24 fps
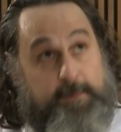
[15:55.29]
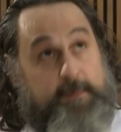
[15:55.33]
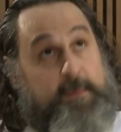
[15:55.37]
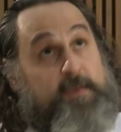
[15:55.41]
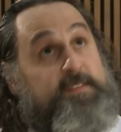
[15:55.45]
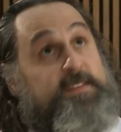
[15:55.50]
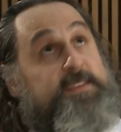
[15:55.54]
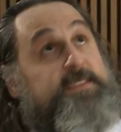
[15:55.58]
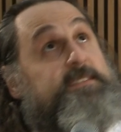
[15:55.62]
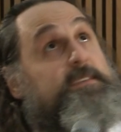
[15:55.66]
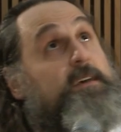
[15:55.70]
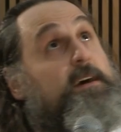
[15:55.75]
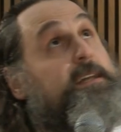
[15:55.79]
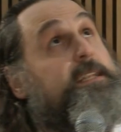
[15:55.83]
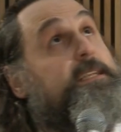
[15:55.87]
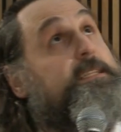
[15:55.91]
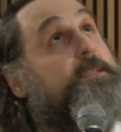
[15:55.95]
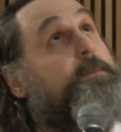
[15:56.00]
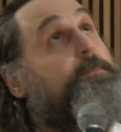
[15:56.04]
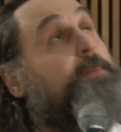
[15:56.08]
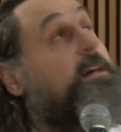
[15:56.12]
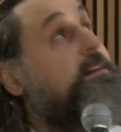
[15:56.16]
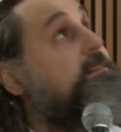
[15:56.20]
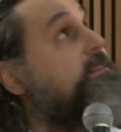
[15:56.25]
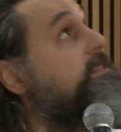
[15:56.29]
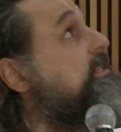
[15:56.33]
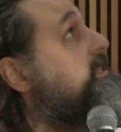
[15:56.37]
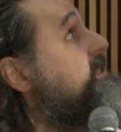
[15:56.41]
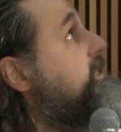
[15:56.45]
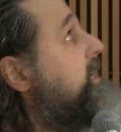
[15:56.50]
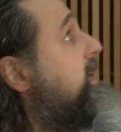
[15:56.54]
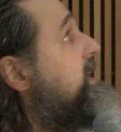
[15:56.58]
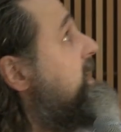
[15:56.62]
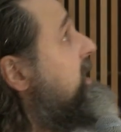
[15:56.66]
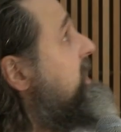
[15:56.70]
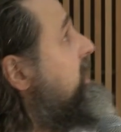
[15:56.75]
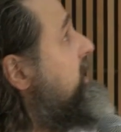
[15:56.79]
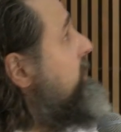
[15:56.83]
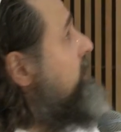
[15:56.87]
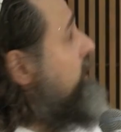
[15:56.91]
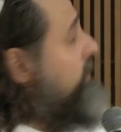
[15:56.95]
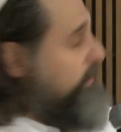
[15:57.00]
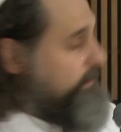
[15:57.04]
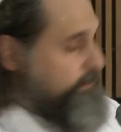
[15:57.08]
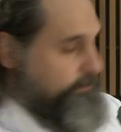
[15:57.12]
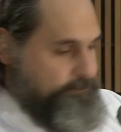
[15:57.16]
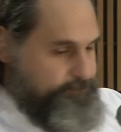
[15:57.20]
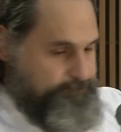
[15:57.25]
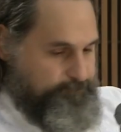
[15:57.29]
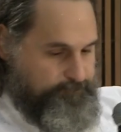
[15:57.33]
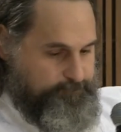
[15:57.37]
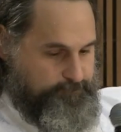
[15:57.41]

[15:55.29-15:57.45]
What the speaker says: Now, the sun is about to set here,